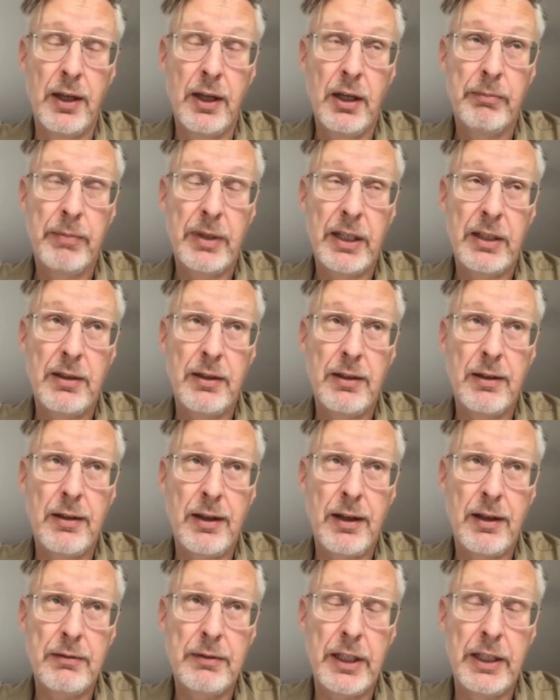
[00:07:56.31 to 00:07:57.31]
but
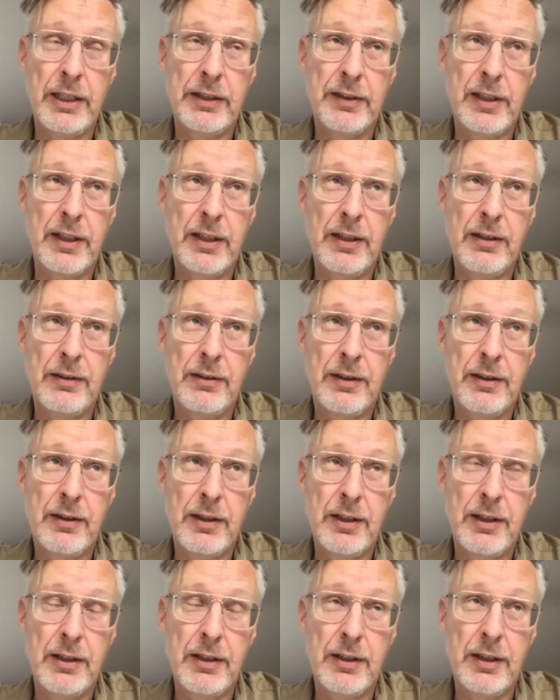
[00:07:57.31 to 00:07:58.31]
it, it,
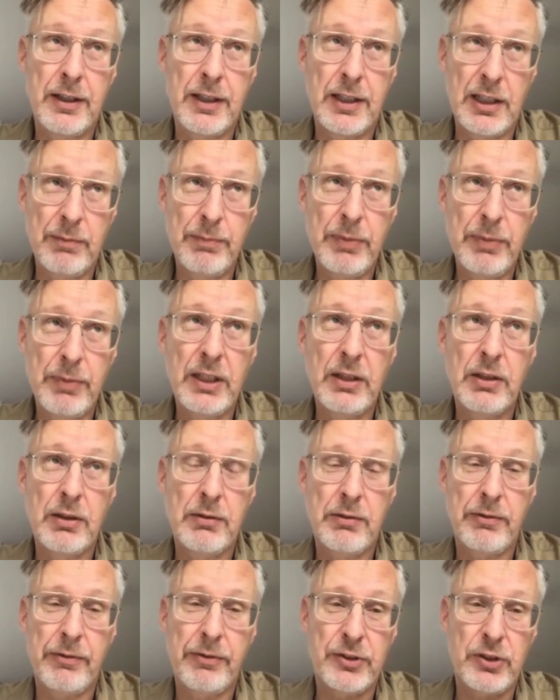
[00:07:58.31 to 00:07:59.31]
it can be a
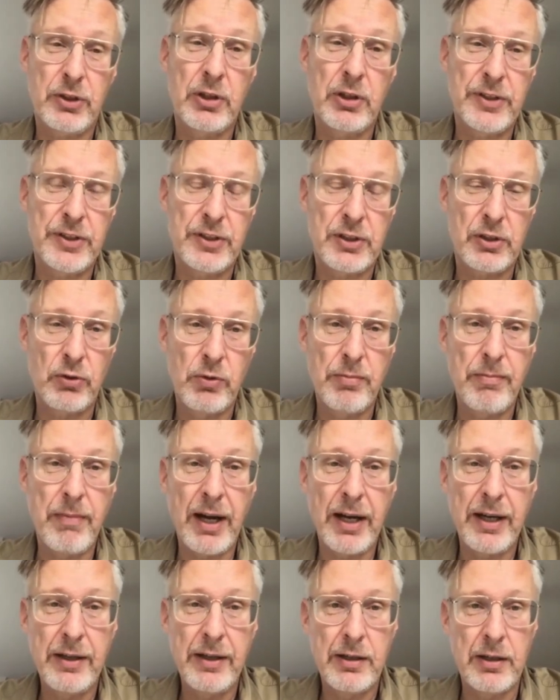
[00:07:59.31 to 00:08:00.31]
serve as a
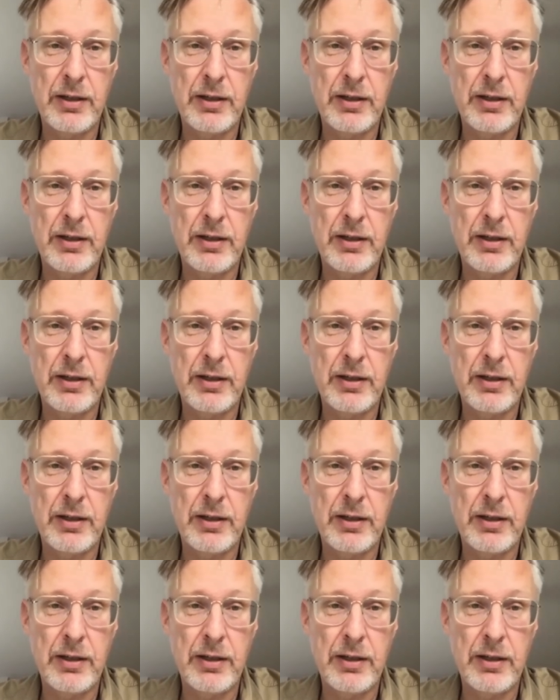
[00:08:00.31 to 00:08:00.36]
reminder